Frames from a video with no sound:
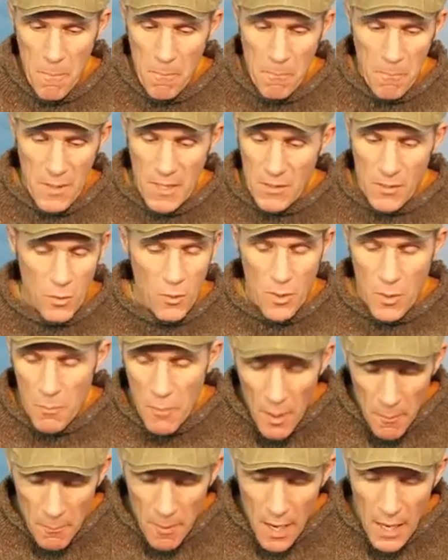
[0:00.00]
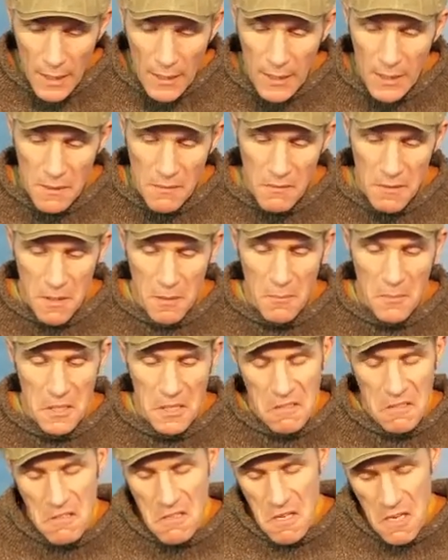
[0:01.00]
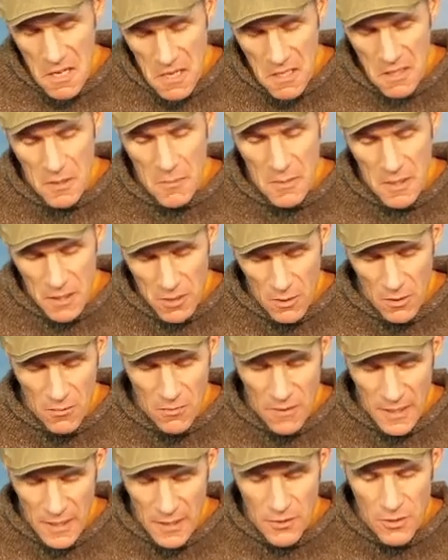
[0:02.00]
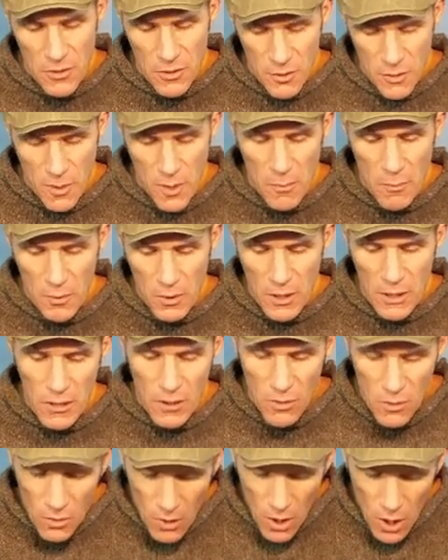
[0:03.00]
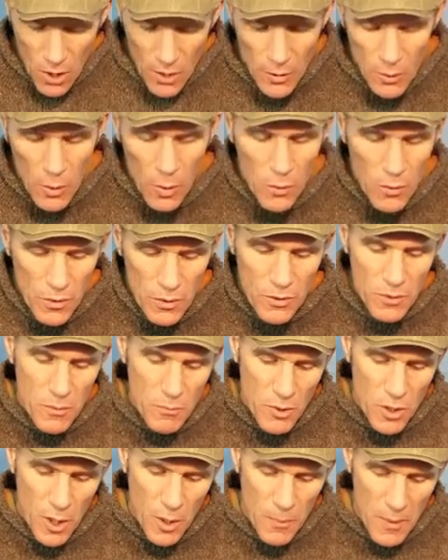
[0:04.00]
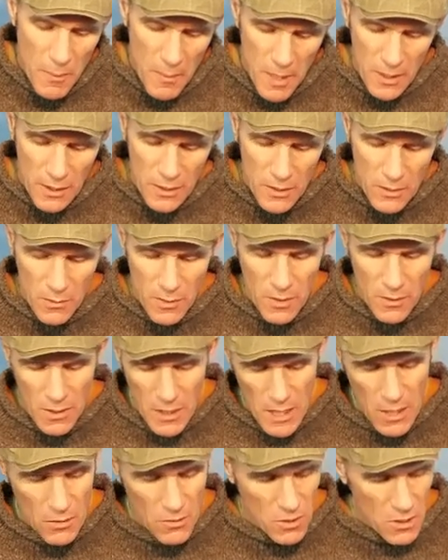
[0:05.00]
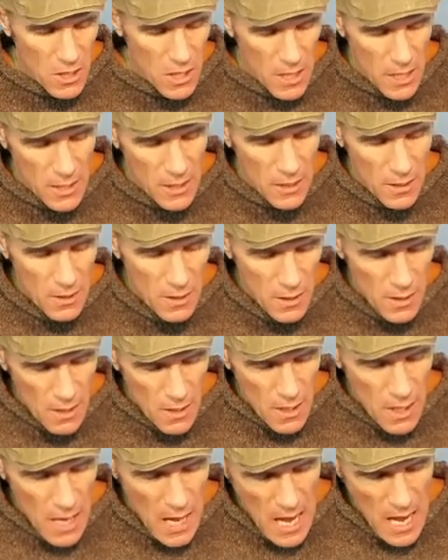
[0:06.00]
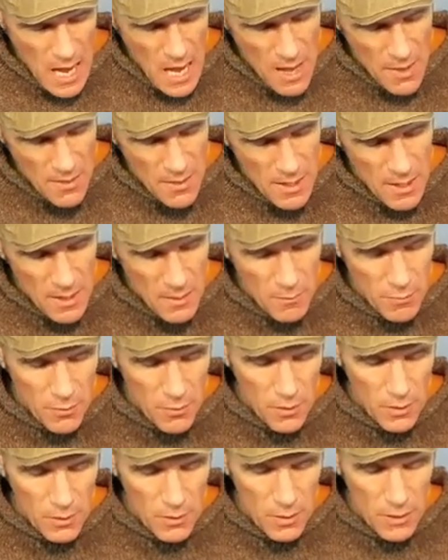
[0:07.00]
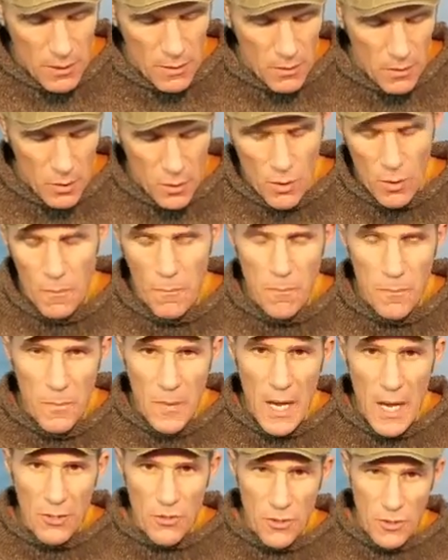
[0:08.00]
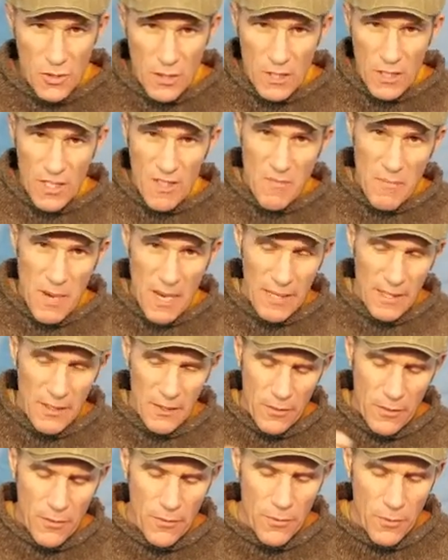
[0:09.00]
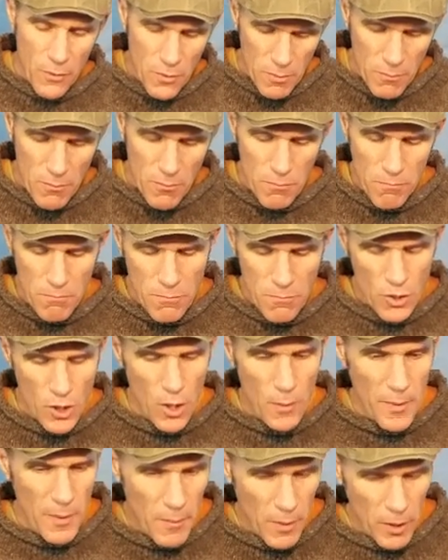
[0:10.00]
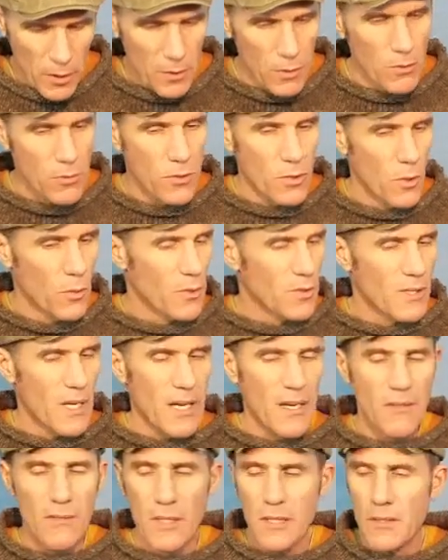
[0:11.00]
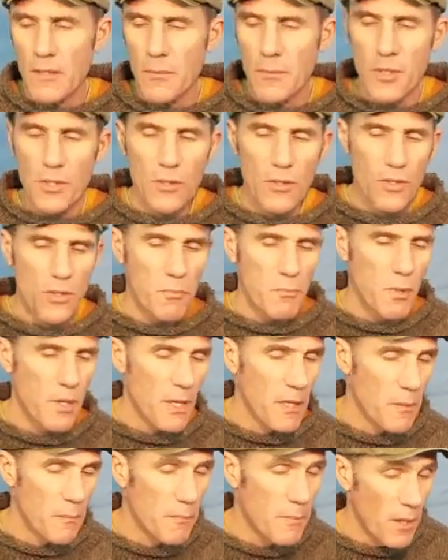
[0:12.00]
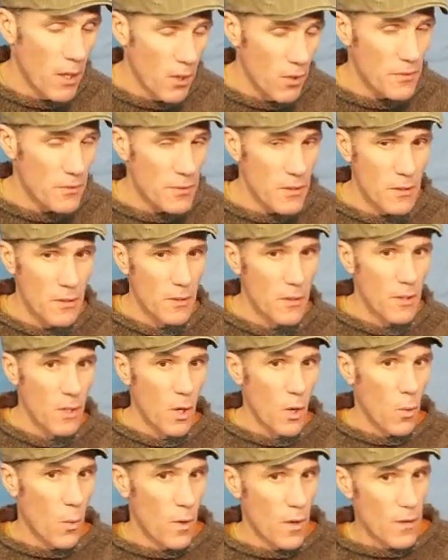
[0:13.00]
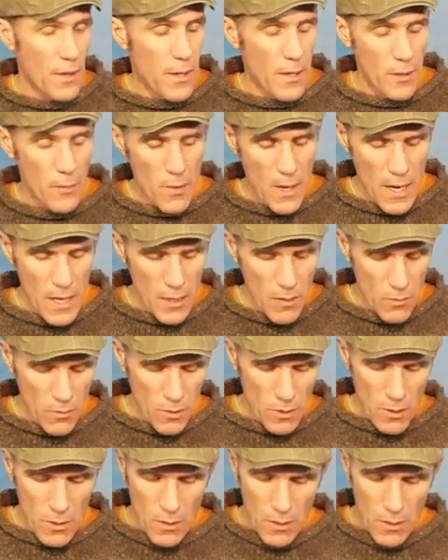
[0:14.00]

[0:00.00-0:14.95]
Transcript: Basically, it was a pump pocket that I'm like, yeah, let's make it a little fancier. So I put like a little card holder and some Sharpie buckets around the outside. And then put like a little extra sleeve back here to throw some Sharpie markers. So it was kind of like something you could just put on a belt, wear that around.